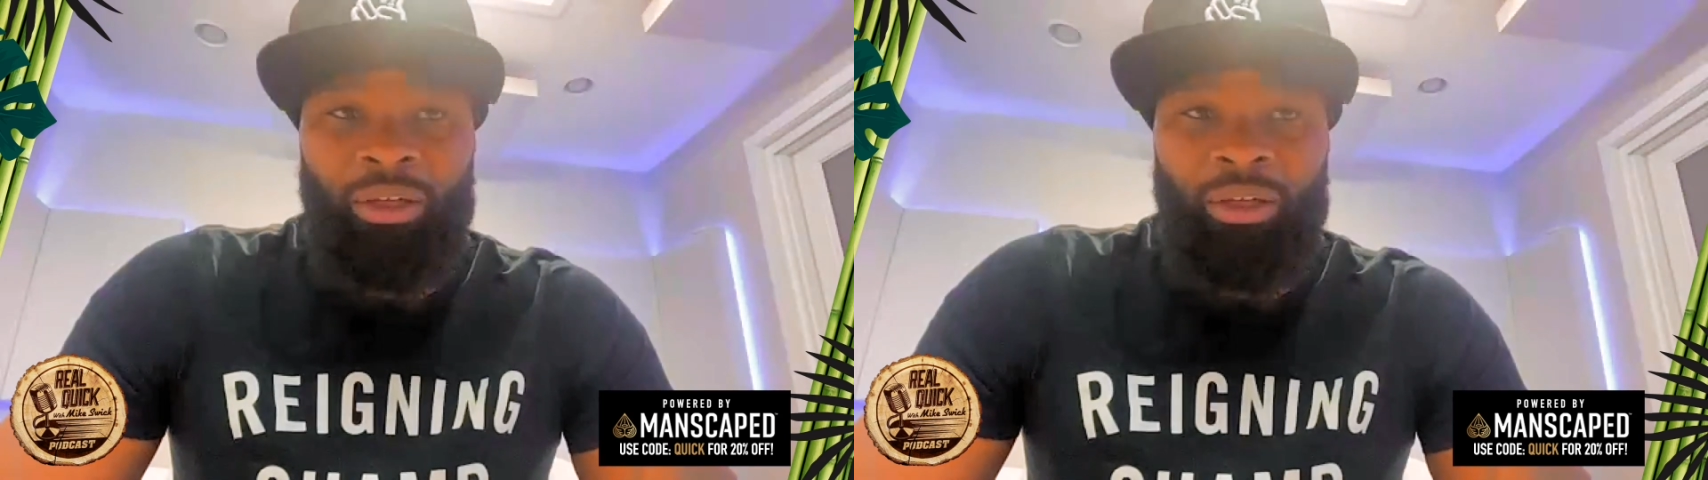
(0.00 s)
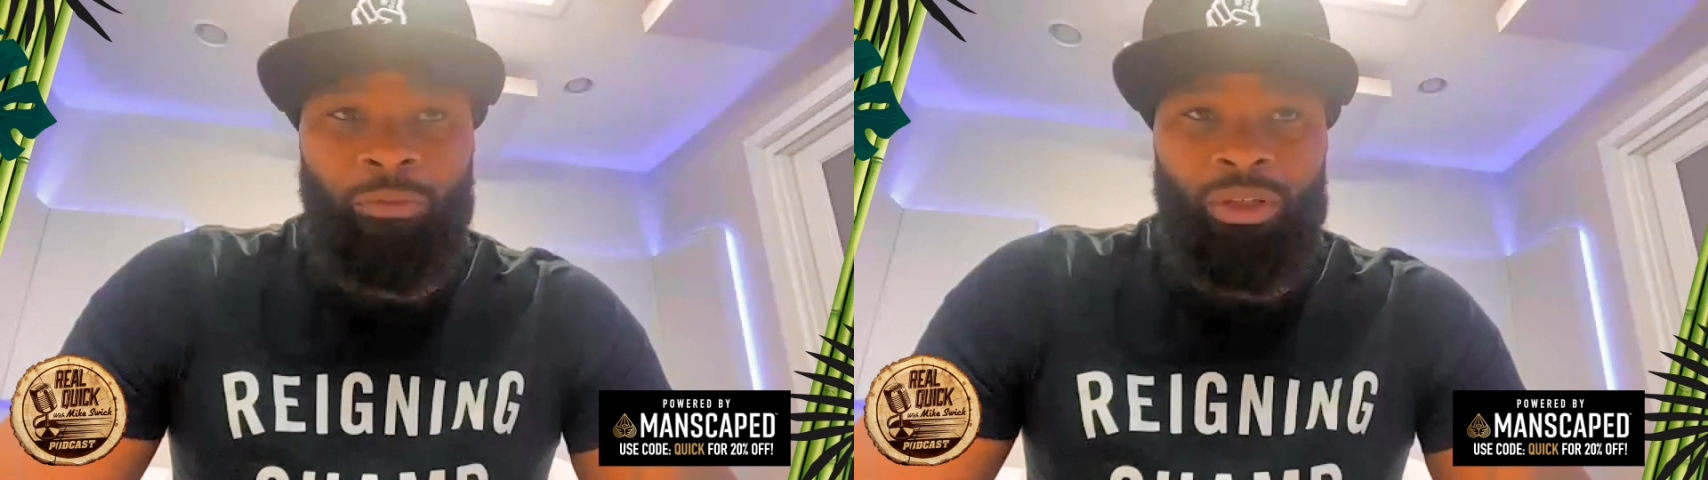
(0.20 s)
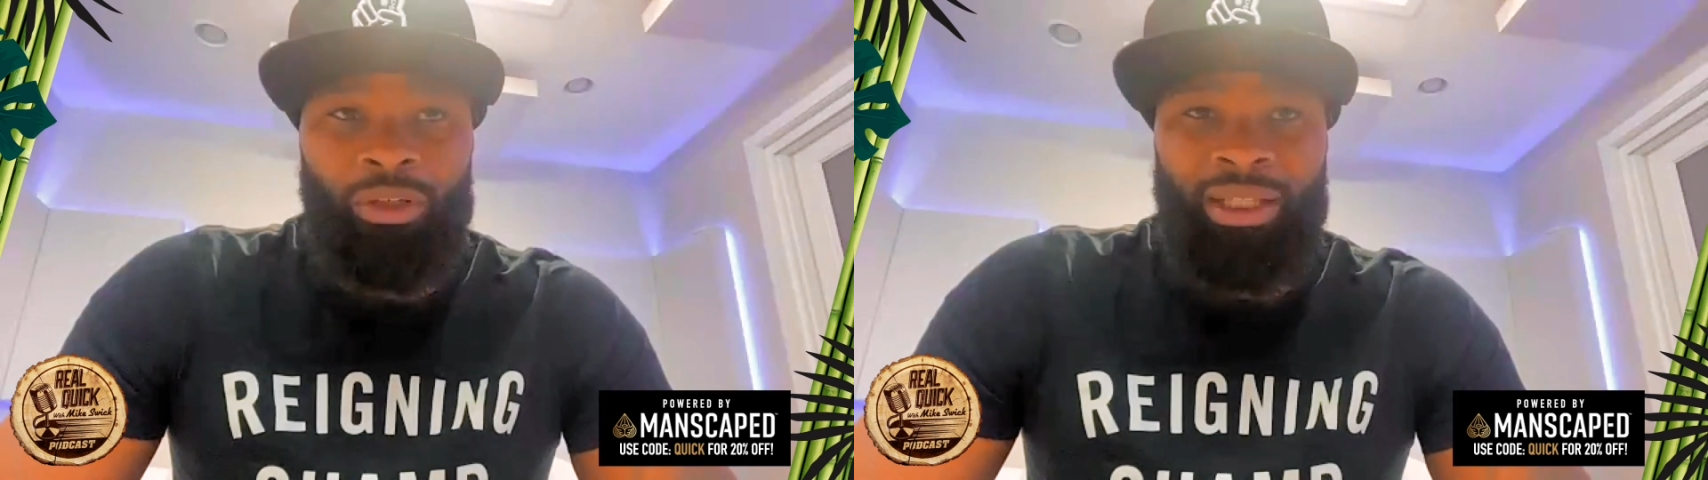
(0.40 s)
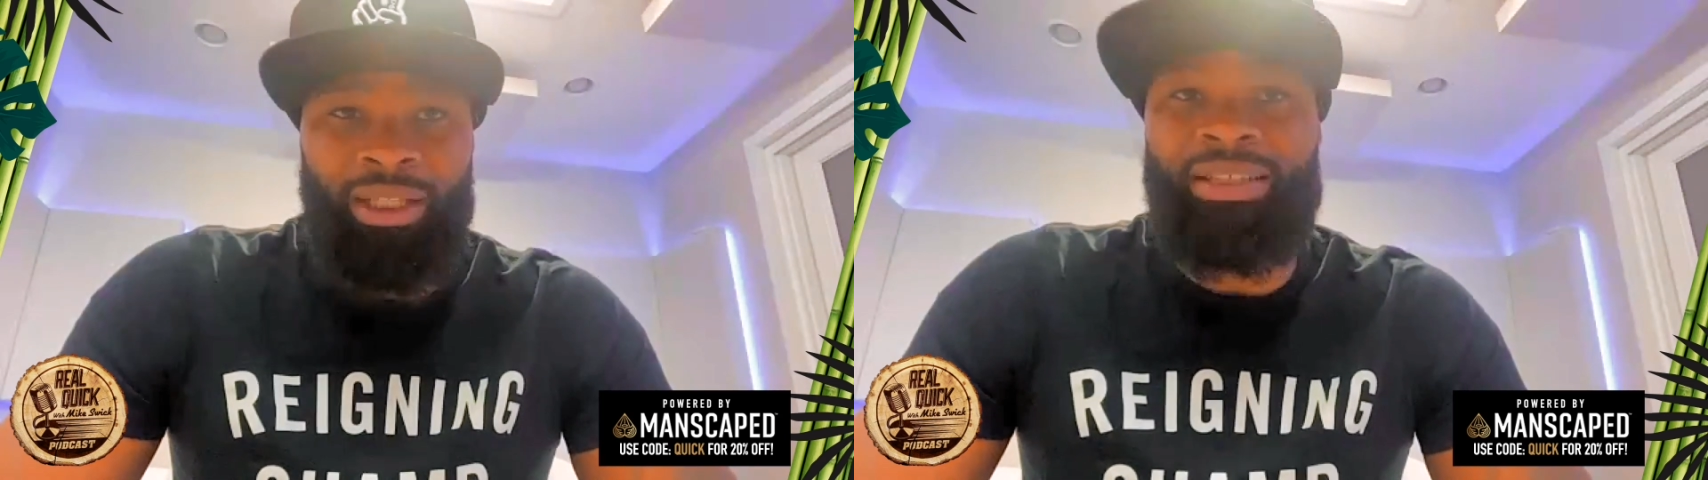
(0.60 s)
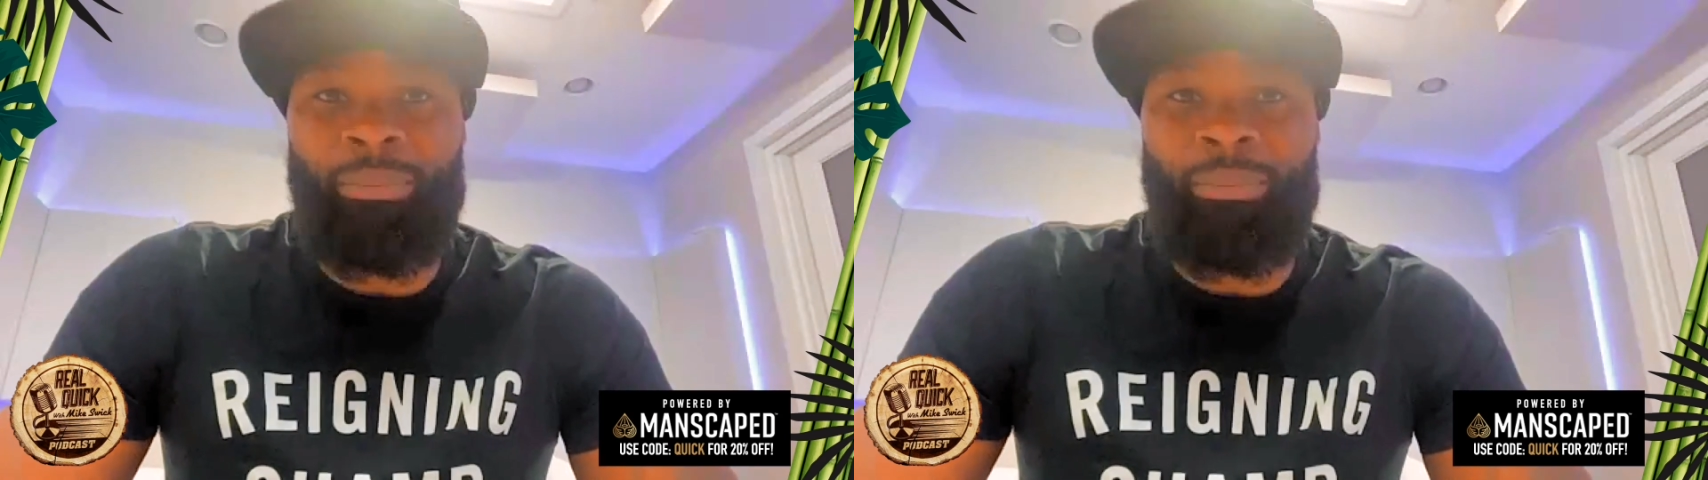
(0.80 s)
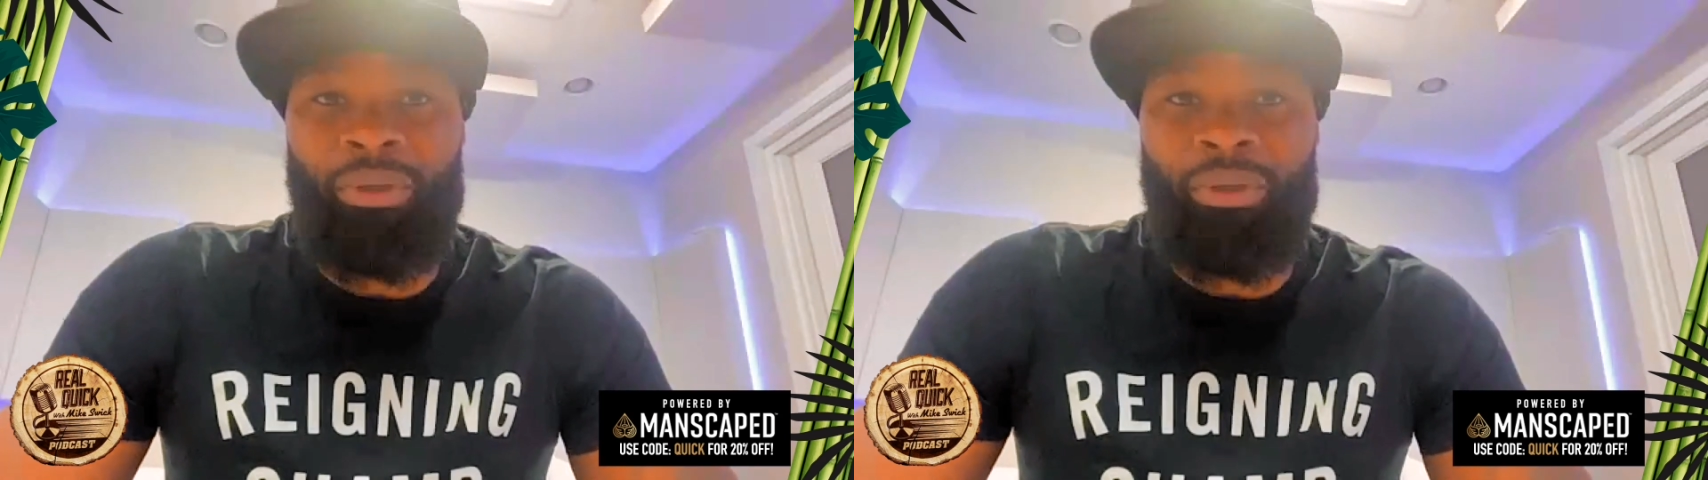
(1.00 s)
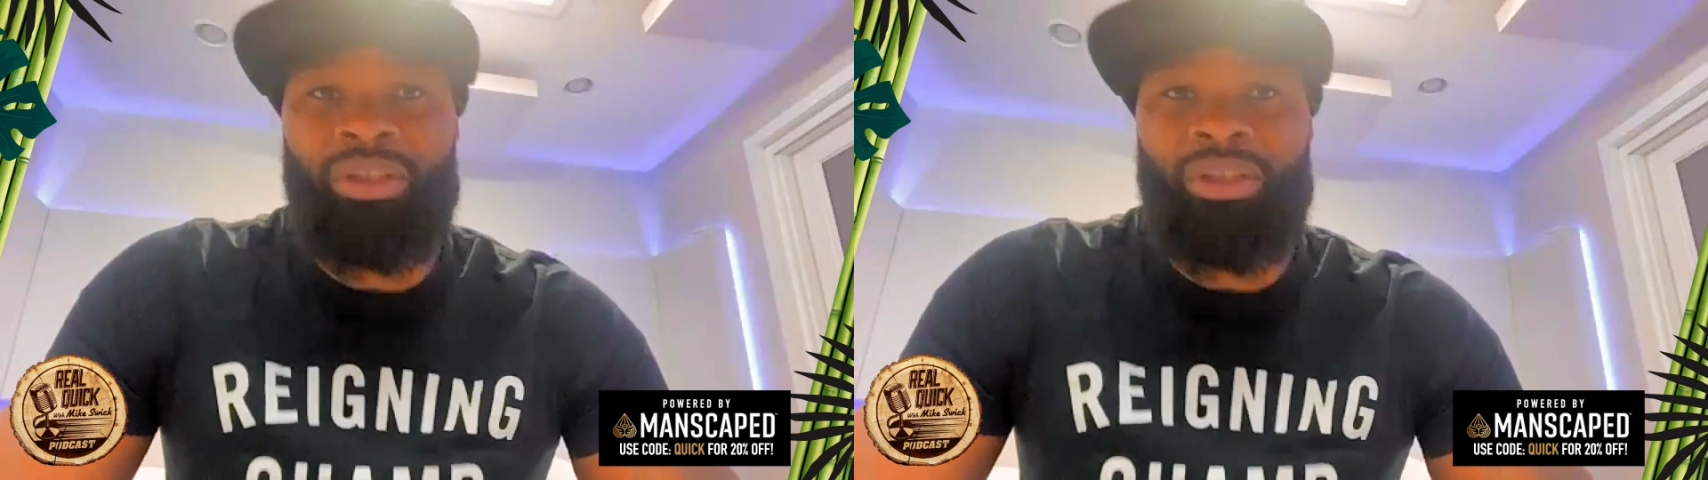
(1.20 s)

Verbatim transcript: looking for a legacy push,